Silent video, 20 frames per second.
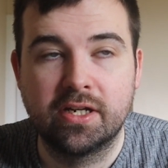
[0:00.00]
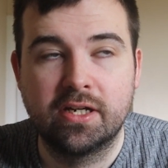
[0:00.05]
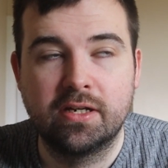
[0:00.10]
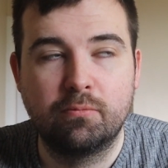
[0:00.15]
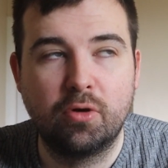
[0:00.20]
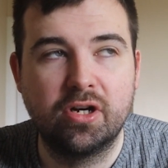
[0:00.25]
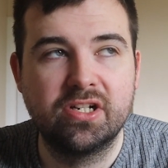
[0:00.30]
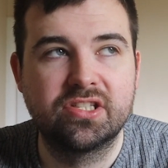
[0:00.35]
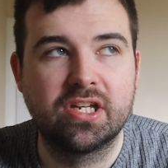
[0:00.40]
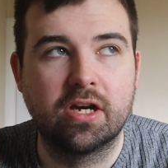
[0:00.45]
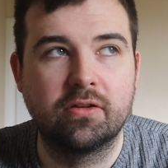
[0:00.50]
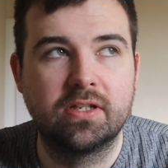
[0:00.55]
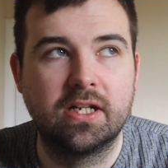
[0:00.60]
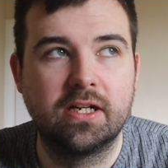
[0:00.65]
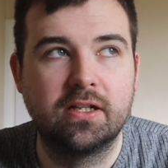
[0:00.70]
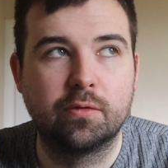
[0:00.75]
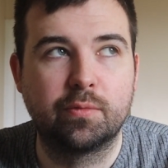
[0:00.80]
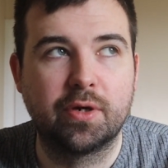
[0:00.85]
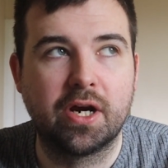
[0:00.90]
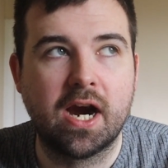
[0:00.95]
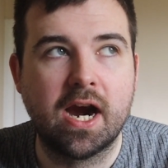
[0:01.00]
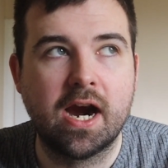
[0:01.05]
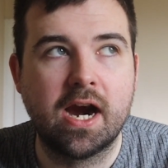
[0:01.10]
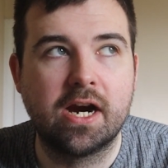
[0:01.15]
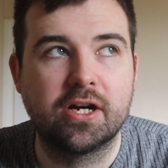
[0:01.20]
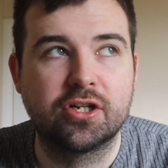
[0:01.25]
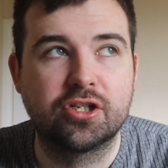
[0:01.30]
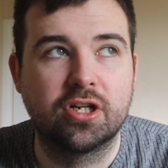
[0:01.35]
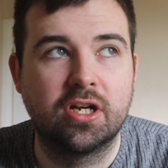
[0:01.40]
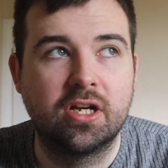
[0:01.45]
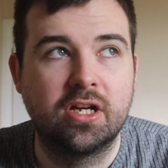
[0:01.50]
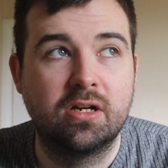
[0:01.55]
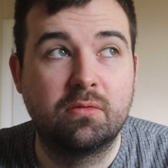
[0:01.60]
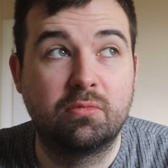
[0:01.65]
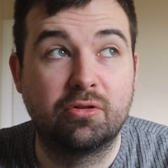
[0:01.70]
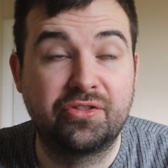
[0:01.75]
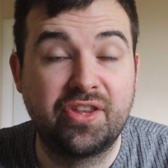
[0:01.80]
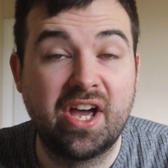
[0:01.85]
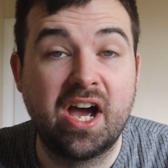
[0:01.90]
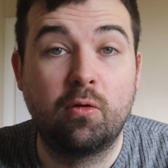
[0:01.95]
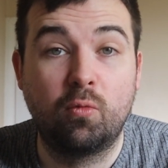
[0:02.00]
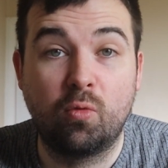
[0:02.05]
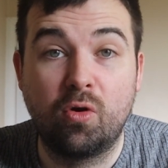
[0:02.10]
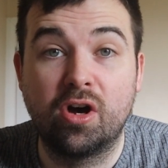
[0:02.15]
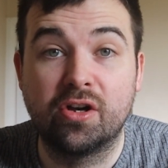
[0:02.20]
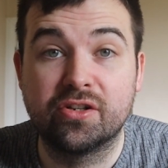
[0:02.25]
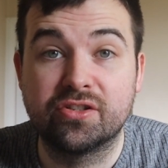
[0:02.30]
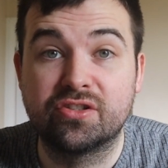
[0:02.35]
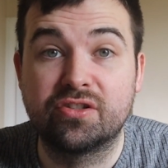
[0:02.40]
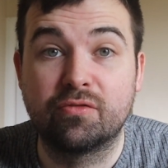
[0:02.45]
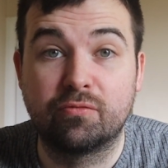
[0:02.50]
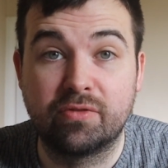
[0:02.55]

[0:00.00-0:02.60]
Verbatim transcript: Might sound a little bit harsh, but that was the